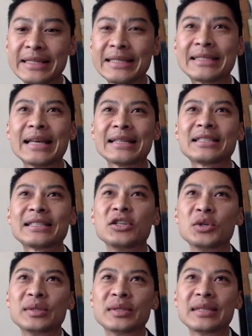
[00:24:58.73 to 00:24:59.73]
set to
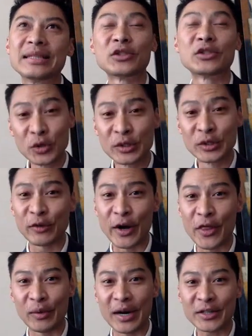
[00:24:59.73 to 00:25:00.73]
use 2
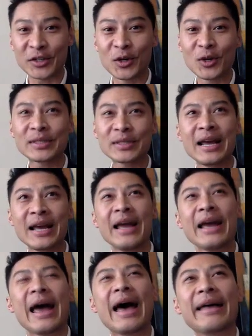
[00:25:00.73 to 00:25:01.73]
different thresholds,
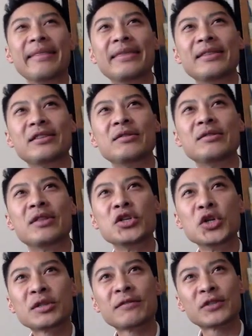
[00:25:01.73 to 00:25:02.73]
and the
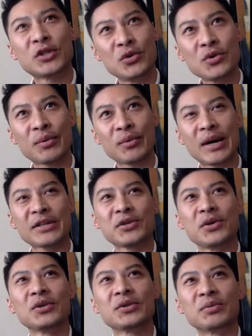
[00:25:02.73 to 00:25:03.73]
use of 2 thresholds